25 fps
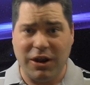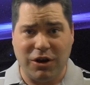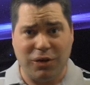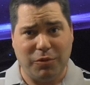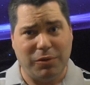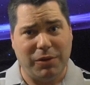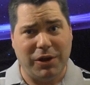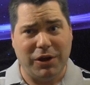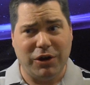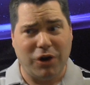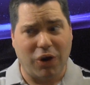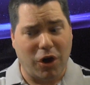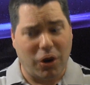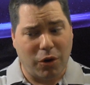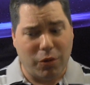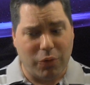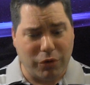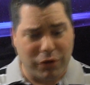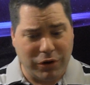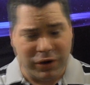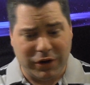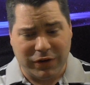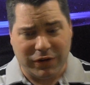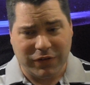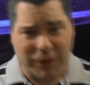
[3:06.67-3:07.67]
you're playing Dark World,
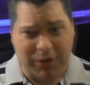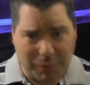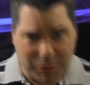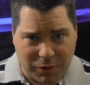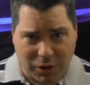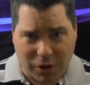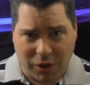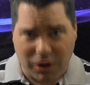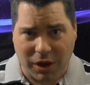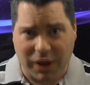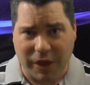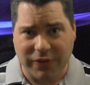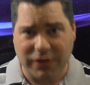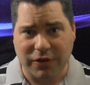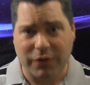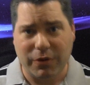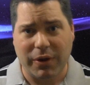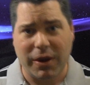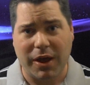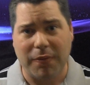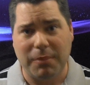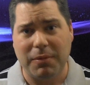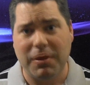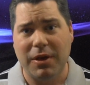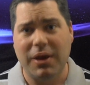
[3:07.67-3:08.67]
you're going to summon all kinds of
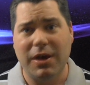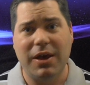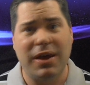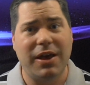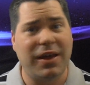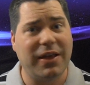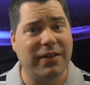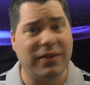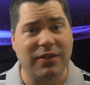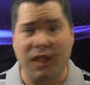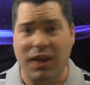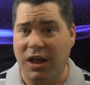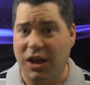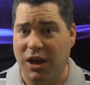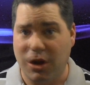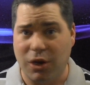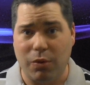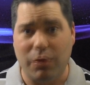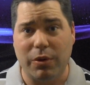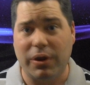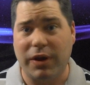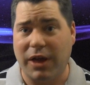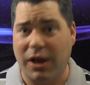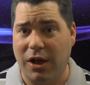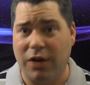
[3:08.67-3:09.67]
crap, it's not going to
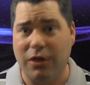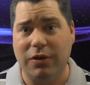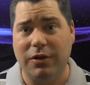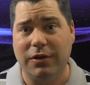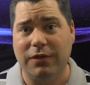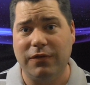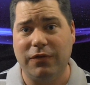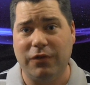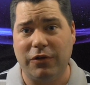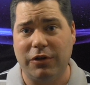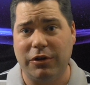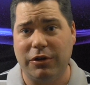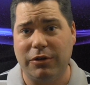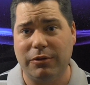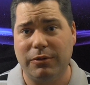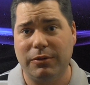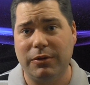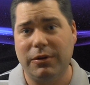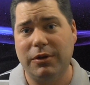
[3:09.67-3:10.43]
work out good for you.